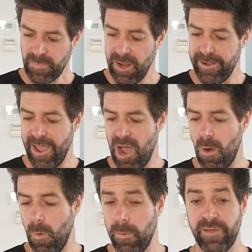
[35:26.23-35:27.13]

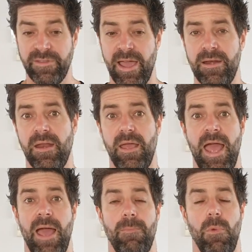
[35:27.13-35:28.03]
Now, what I've done
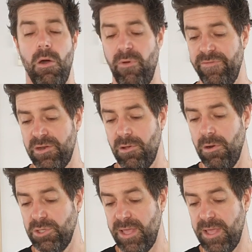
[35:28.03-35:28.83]
with the knowledge